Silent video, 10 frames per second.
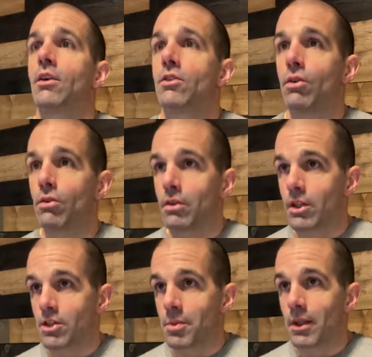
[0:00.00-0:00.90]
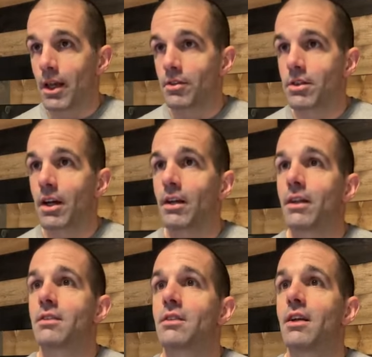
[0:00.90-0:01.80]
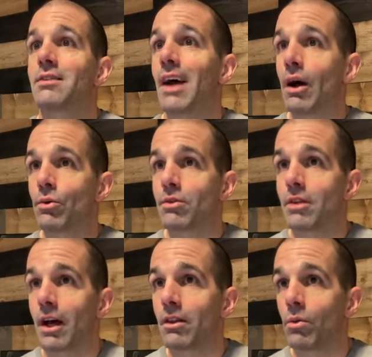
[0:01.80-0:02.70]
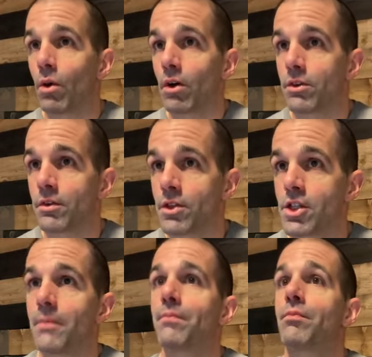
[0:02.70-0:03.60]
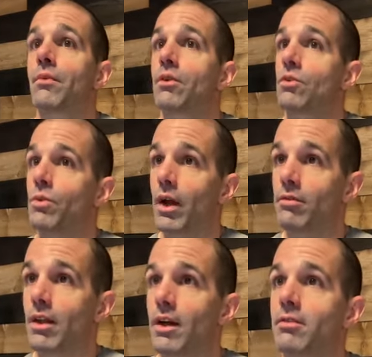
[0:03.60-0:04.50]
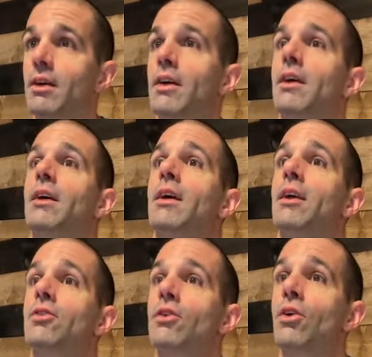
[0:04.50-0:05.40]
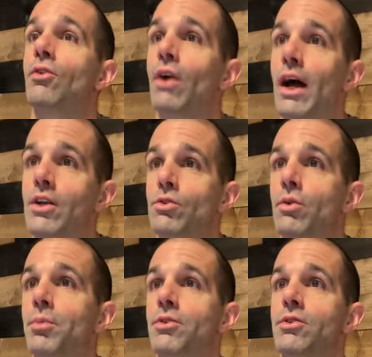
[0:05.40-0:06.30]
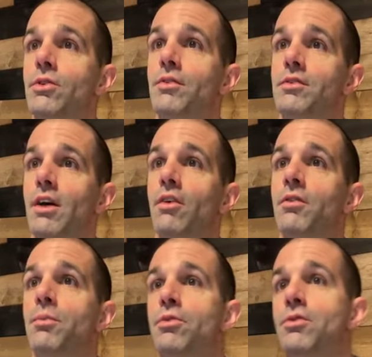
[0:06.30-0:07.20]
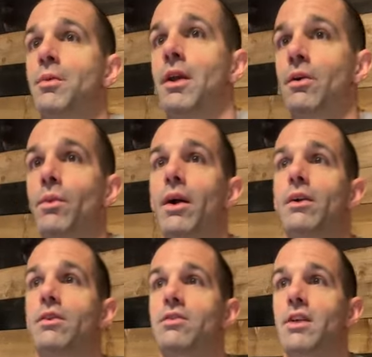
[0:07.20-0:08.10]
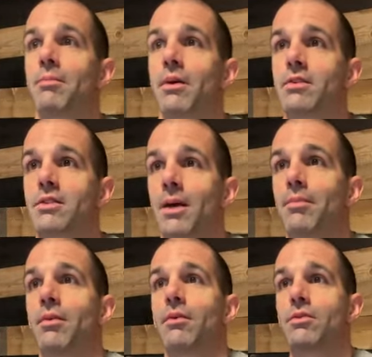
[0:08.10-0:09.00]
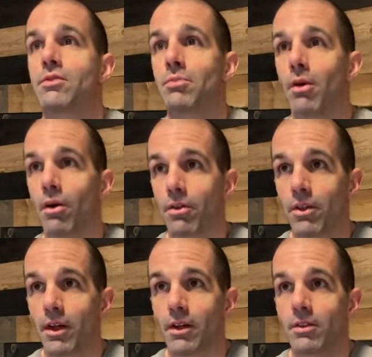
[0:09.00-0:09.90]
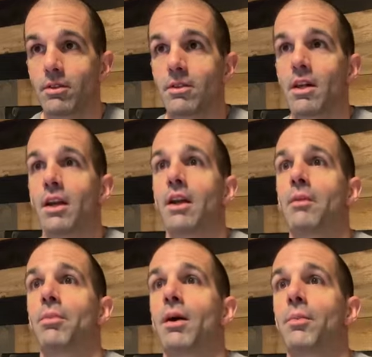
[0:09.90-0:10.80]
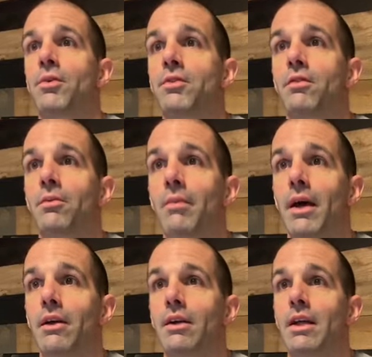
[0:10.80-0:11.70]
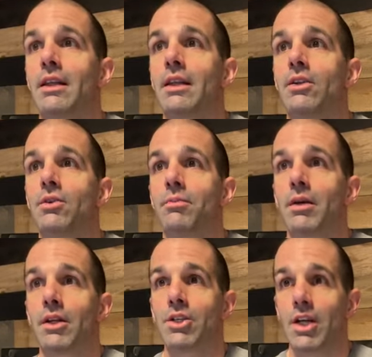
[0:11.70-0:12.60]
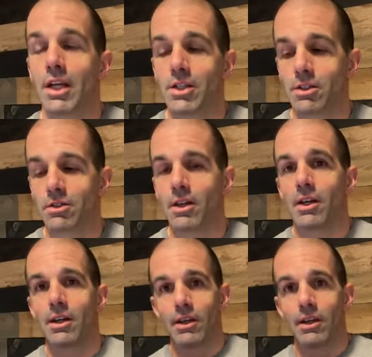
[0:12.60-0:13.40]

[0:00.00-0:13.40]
So Linchpin lifestyle extends outside the walls of your gym. It's a way of life. It's the gradual pursuit of self-improvement and awareness step by step. Small things done in a purposeful manner can lead to big changes.